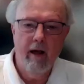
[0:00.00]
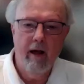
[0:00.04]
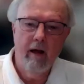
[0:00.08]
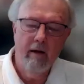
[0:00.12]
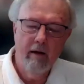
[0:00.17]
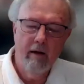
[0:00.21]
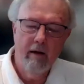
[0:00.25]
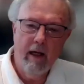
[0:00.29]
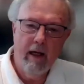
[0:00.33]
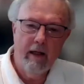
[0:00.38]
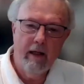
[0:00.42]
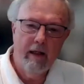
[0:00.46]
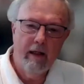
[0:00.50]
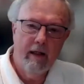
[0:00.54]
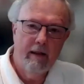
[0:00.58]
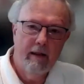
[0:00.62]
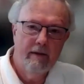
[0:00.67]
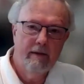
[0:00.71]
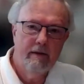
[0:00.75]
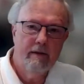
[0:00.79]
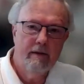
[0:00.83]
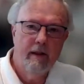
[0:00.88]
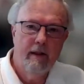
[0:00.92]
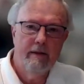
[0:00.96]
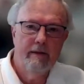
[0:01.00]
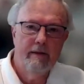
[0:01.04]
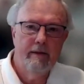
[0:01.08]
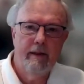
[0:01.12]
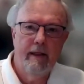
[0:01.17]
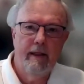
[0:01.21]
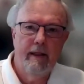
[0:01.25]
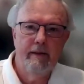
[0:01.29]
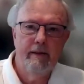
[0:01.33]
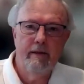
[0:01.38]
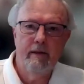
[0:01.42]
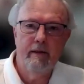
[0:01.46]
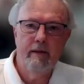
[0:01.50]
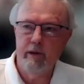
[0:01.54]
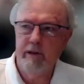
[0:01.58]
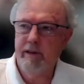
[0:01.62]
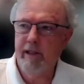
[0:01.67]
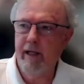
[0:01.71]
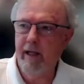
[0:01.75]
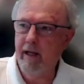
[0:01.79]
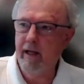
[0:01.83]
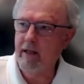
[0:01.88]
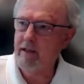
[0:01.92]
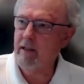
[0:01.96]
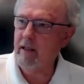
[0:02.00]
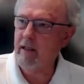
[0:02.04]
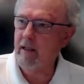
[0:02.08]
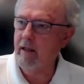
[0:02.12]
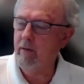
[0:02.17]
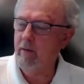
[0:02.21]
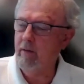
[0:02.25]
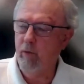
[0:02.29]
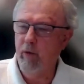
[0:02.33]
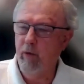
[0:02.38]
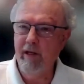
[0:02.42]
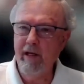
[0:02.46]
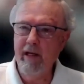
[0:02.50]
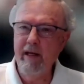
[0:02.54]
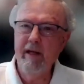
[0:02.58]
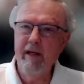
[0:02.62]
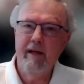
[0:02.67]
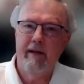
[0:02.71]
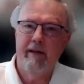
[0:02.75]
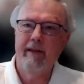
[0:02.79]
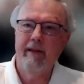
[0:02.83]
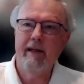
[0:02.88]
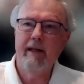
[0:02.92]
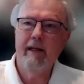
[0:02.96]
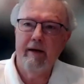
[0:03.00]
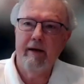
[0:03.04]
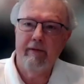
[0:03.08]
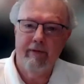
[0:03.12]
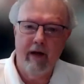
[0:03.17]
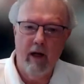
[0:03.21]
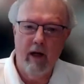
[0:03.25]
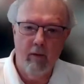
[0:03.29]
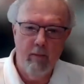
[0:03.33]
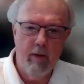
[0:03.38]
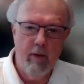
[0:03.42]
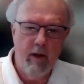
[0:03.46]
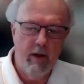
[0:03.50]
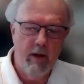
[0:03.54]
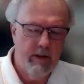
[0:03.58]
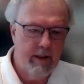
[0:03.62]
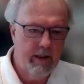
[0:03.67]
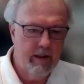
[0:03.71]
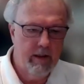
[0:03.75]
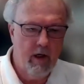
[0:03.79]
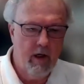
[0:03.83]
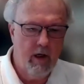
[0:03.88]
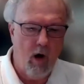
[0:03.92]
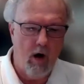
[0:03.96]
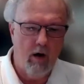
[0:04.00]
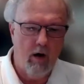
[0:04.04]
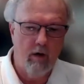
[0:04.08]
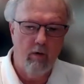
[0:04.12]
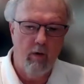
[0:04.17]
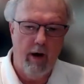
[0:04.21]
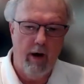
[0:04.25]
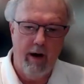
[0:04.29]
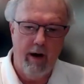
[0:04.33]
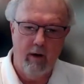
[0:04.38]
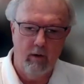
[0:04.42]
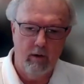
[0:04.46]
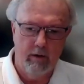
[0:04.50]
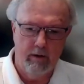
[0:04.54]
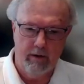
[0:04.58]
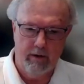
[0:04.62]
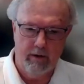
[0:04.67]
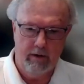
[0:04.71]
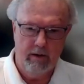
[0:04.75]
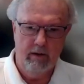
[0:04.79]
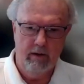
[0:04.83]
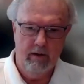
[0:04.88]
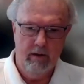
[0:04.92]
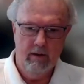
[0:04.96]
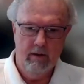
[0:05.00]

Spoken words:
Yeah, it's interesting. We need to think of it almost as guardrails